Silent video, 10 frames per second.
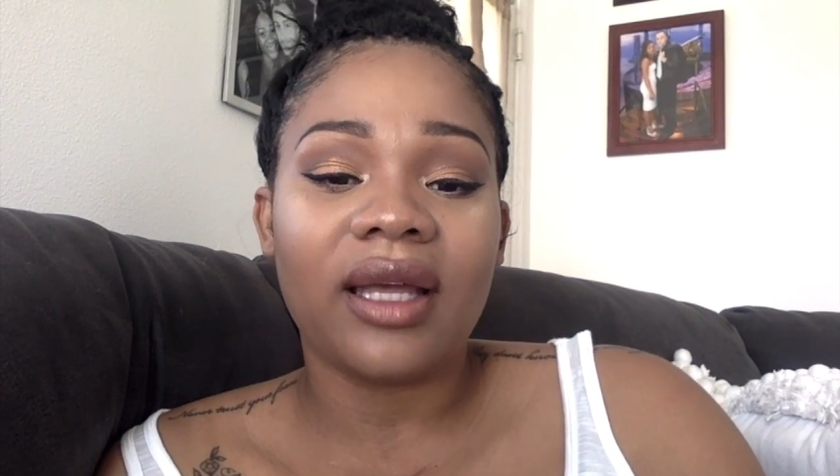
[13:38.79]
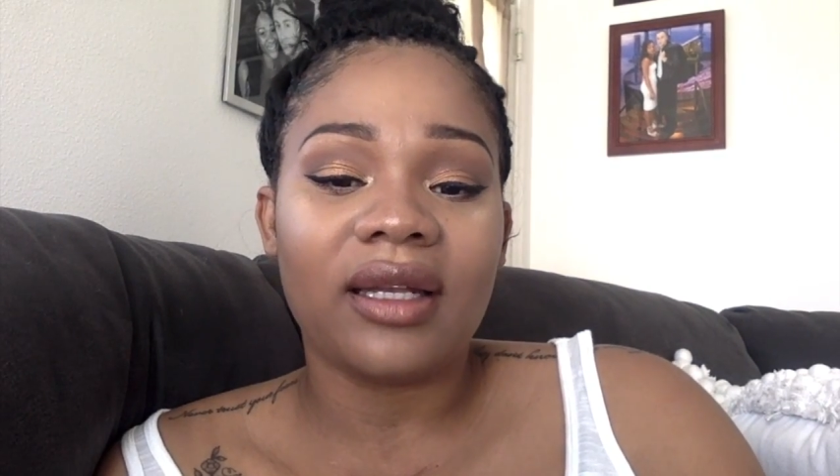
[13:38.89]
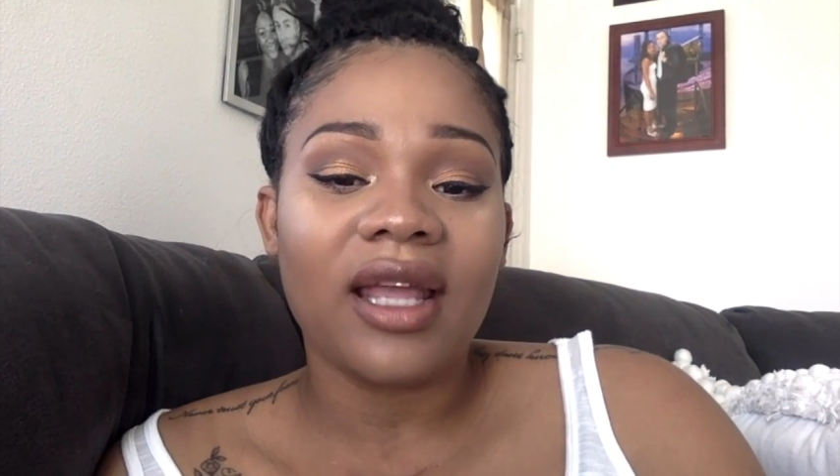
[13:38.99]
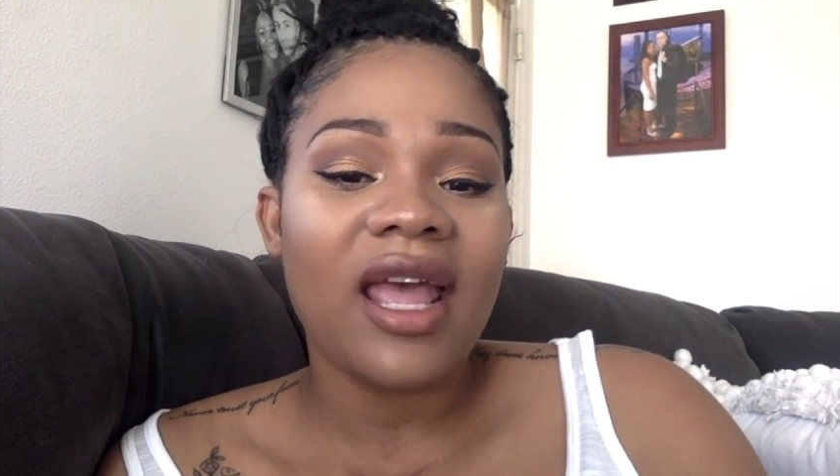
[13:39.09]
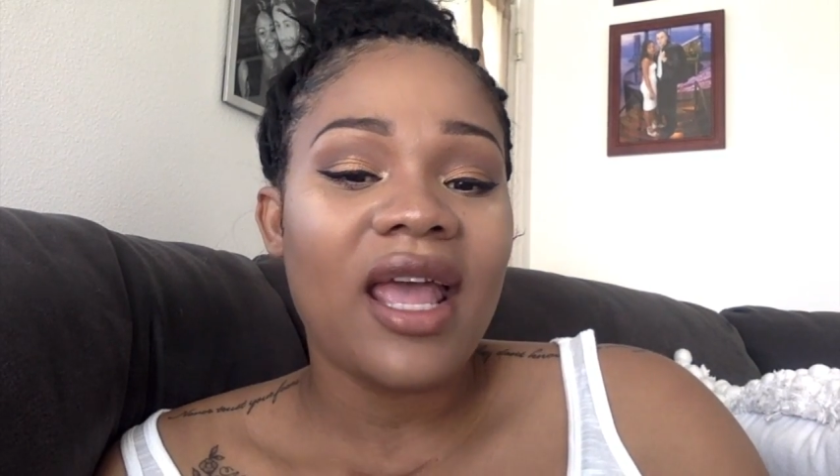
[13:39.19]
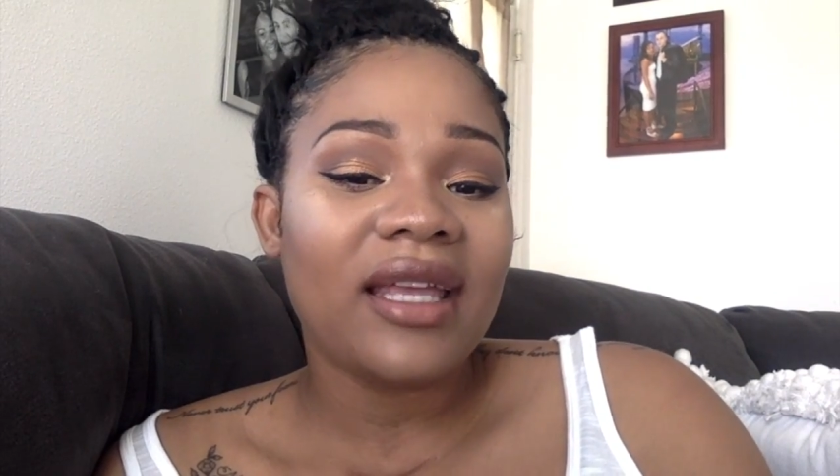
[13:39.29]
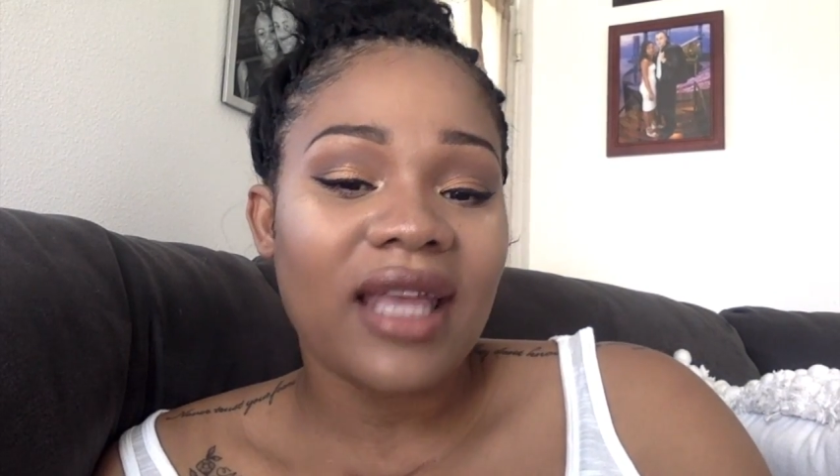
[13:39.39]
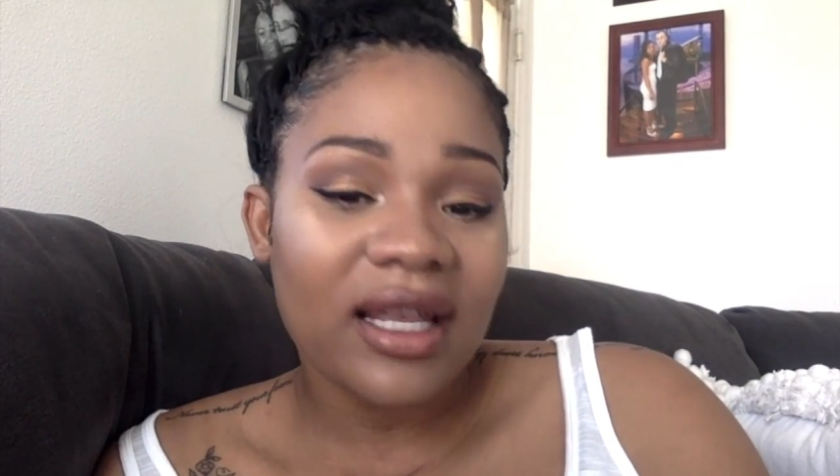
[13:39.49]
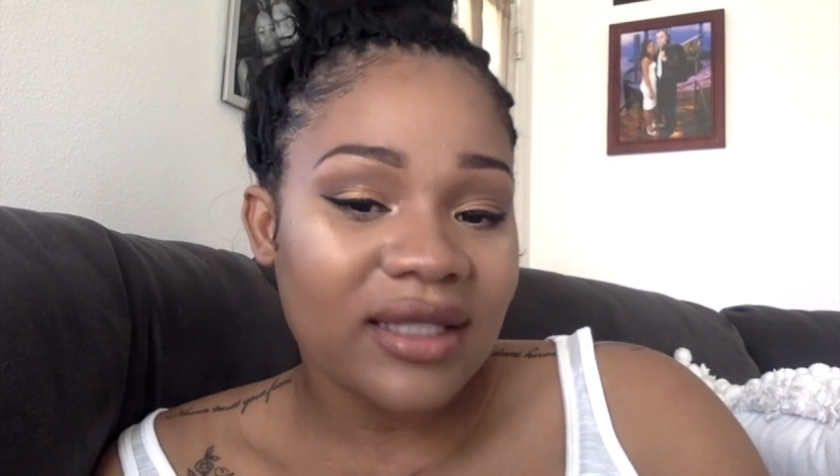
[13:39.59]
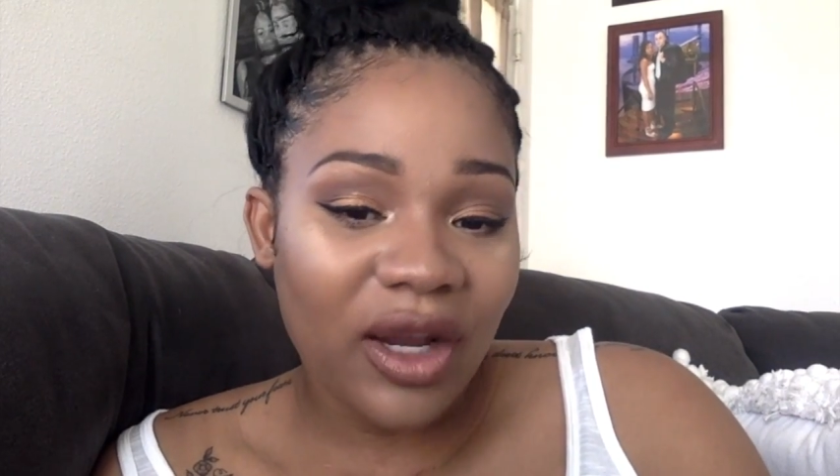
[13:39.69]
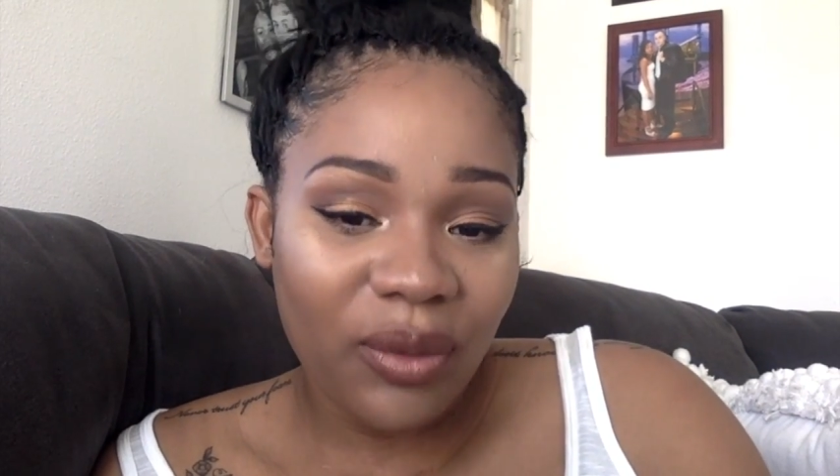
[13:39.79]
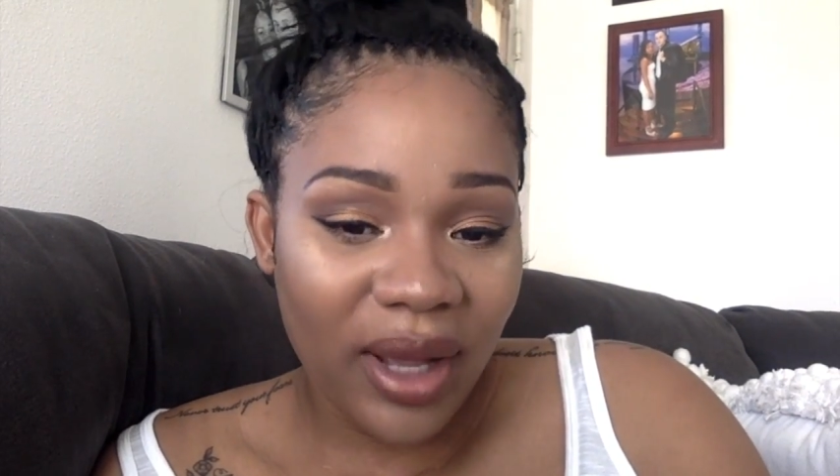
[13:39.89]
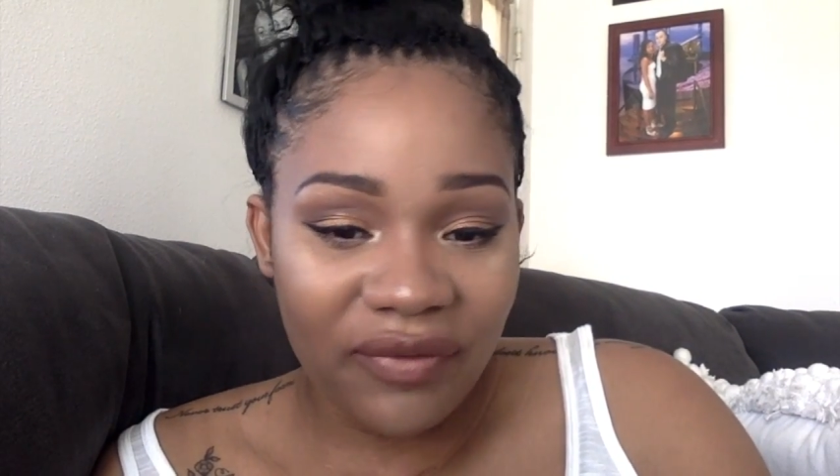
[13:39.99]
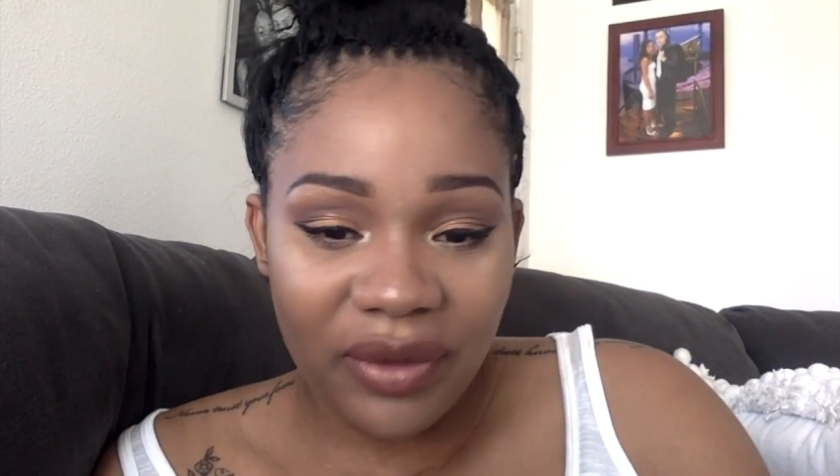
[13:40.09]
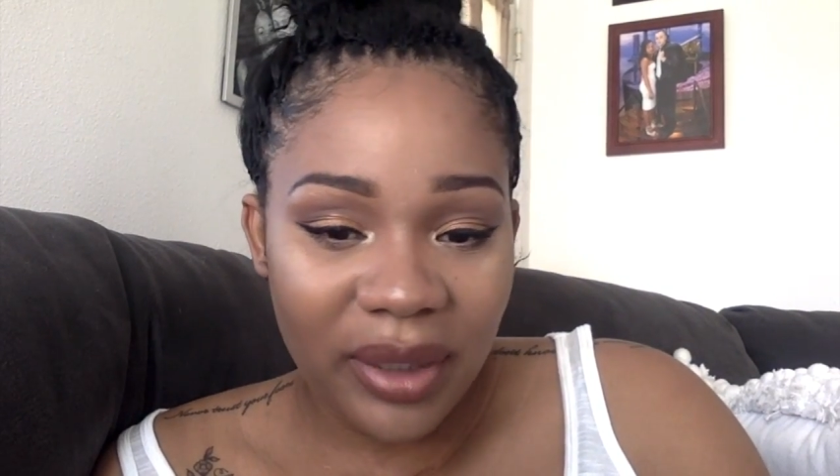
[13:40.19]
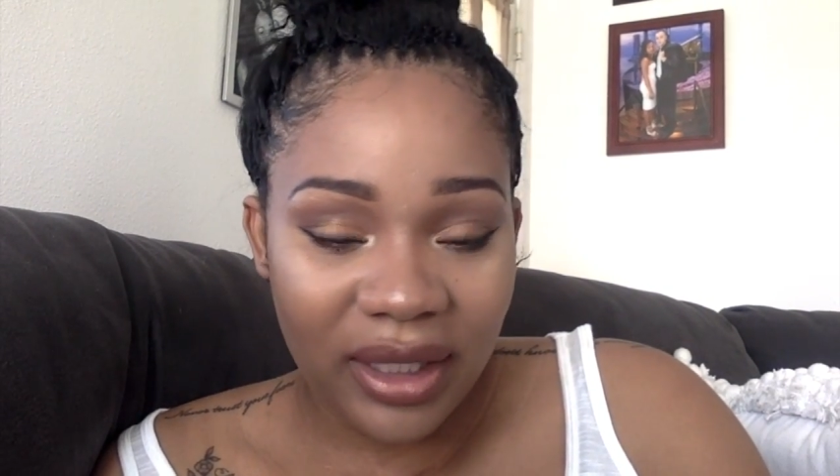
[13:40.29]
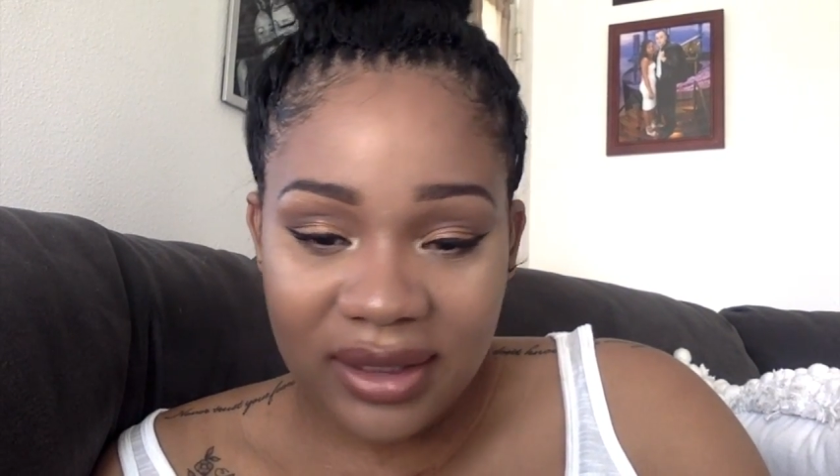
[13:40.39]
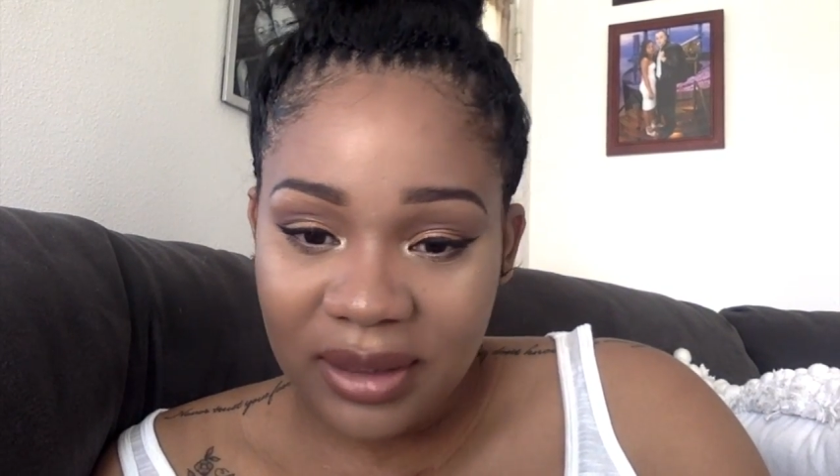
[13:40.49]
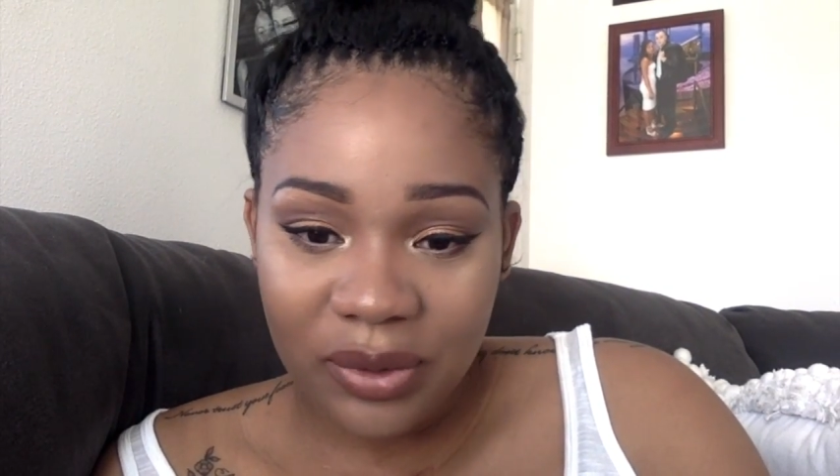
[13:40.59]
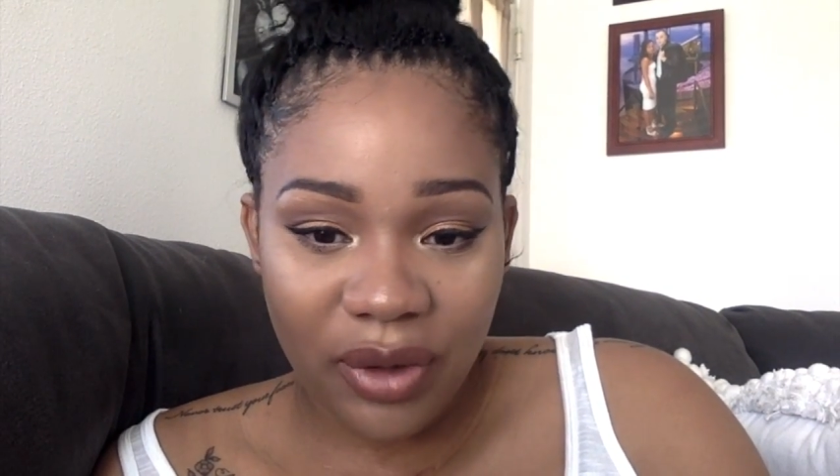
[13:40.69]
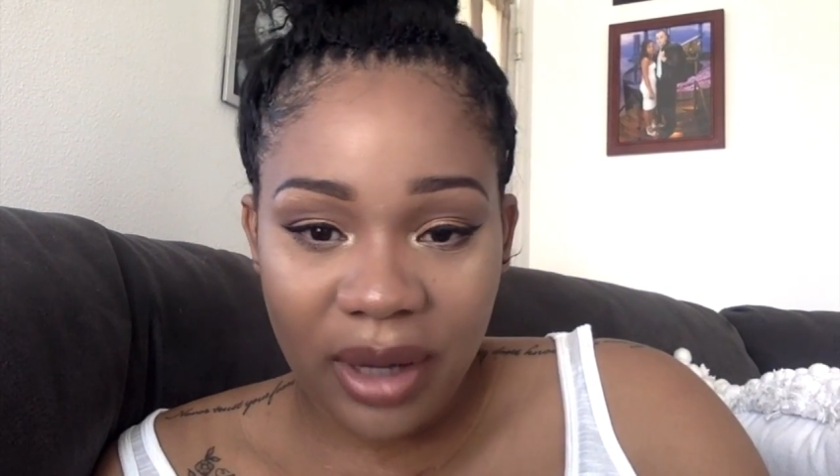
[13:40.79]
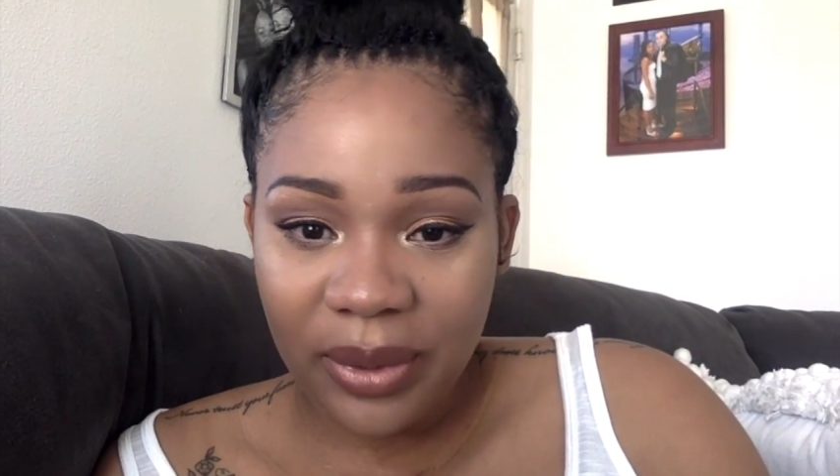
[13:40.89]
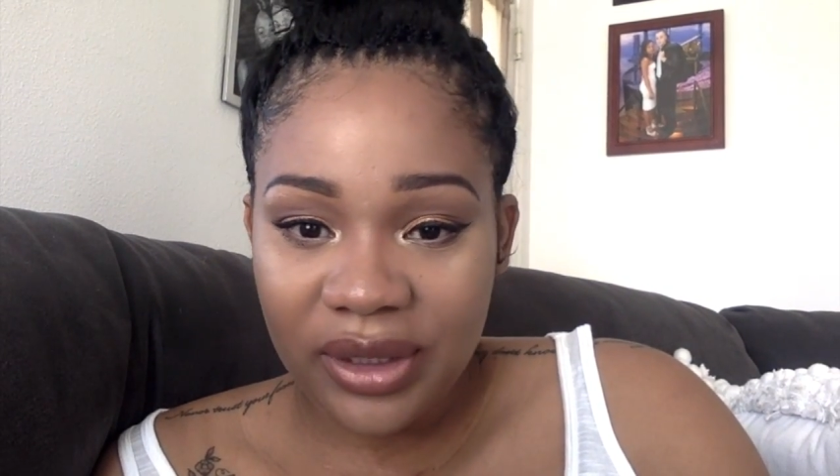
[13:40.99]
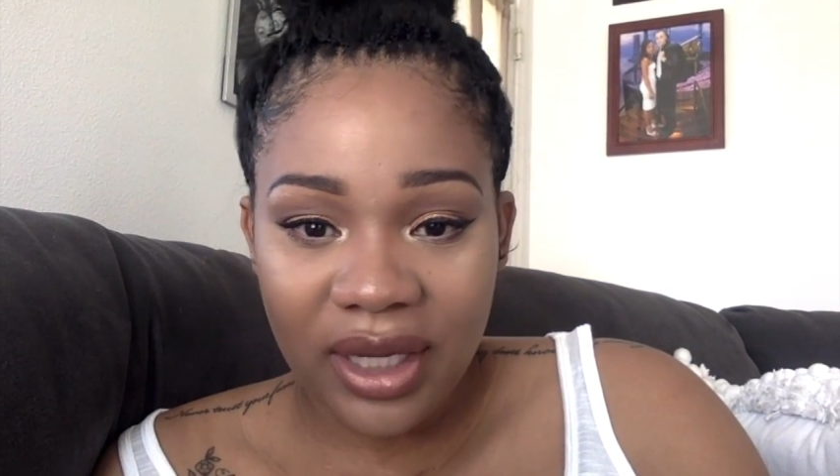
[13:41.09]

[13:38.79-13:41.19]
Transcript: And yes, I don't have a million subscribers.